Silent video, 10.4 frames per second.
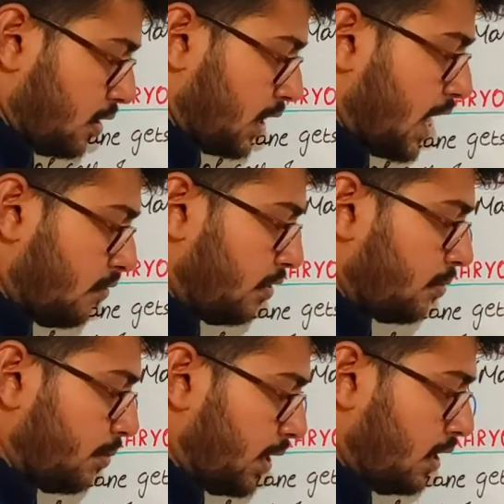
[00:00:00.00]
there
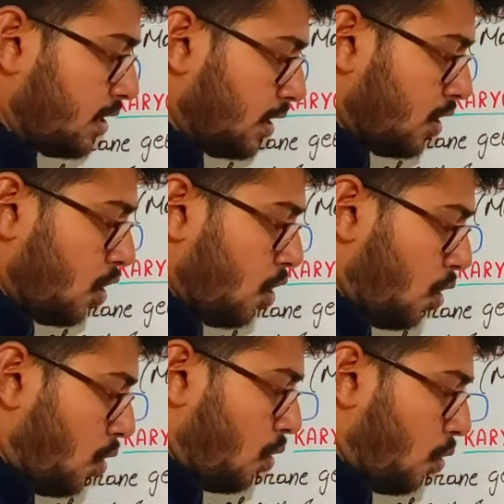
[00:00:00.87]
will be
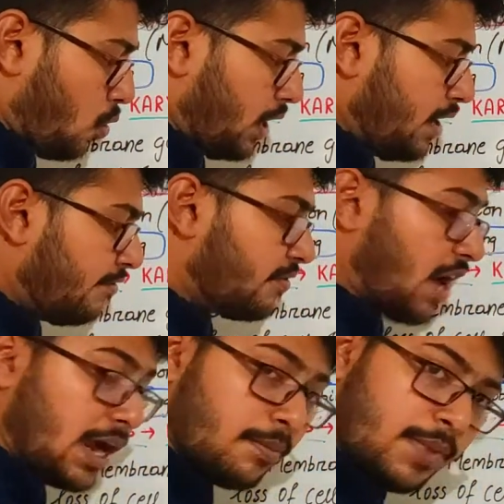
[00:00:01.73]
only
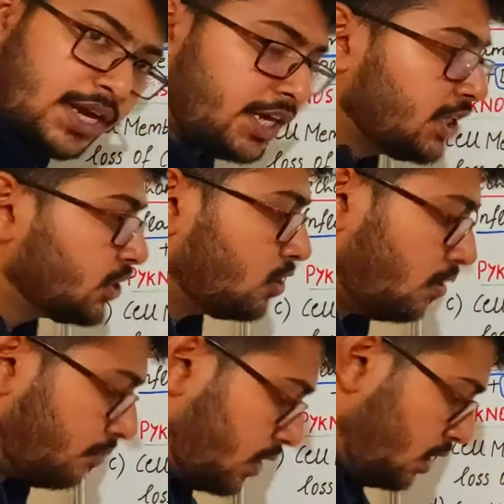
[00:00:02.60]
fragmentation of